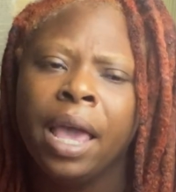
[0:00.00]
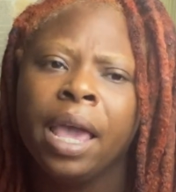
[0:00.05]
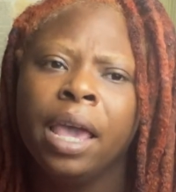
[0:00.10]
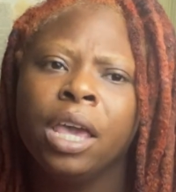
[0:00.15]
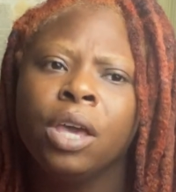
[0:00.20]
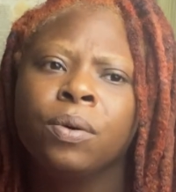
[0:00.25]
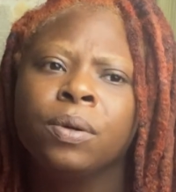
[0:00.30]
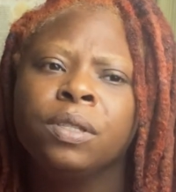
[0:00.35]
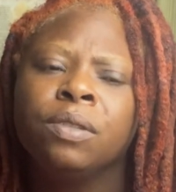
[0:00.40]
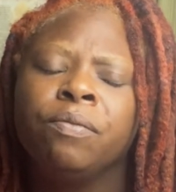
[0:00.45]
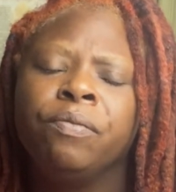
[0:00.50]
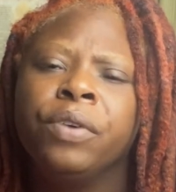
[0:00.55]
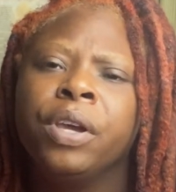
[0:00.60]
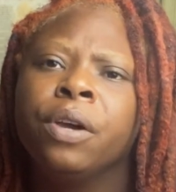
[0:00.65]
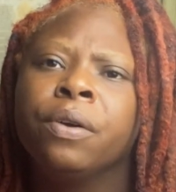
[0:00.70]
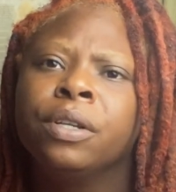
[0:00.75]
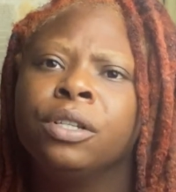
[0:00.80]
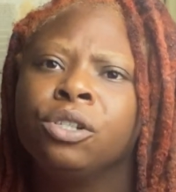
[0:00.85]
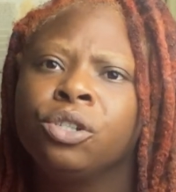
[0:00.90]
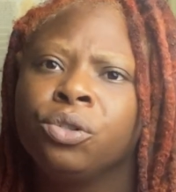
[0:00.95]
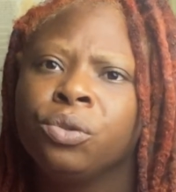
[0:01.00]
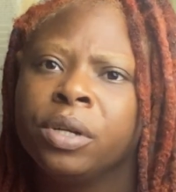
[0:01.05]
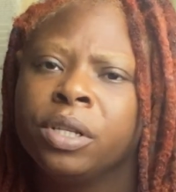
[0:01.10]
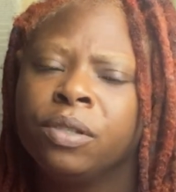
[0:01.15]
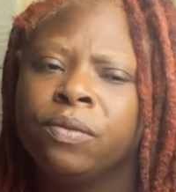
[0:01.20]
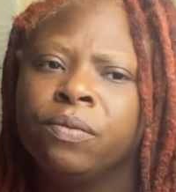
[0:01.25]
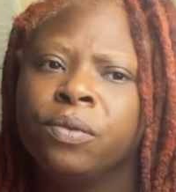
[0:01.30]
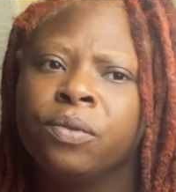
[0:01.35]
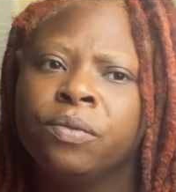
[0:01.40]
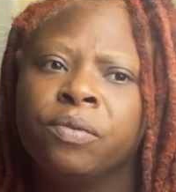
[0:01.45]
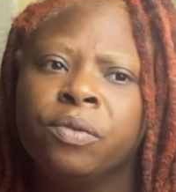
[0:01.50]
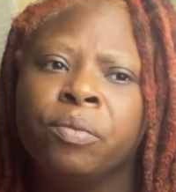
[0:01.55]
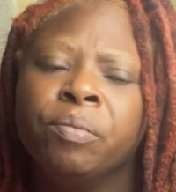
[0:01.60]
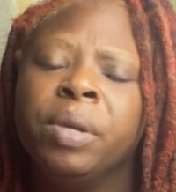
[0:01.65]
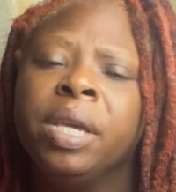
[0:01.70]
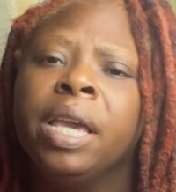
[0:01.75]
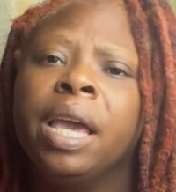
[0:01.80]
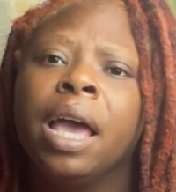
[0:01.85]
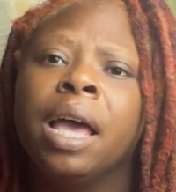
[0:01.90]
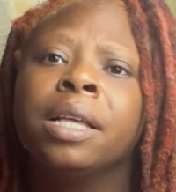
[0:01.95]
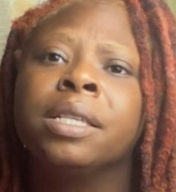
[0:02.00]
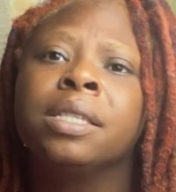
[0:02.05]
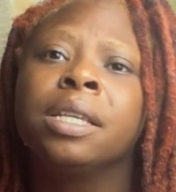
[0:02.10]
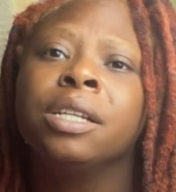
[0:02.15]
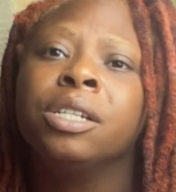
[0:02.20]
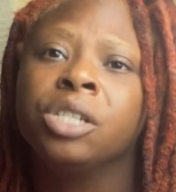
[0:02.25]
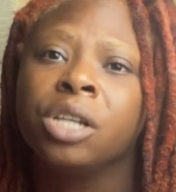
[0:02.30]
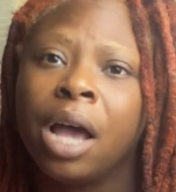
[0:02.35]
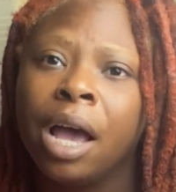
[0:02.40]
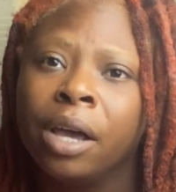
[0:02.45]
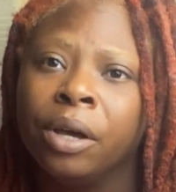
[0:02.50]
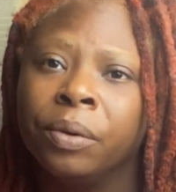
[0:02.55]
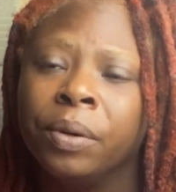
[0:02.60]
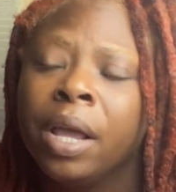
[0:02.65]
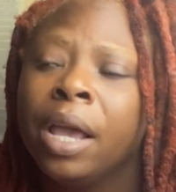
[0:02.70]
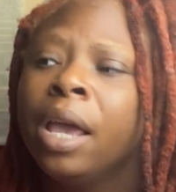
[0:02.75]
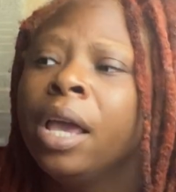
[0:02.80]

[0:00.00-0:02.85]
It was very stressful for me as a child.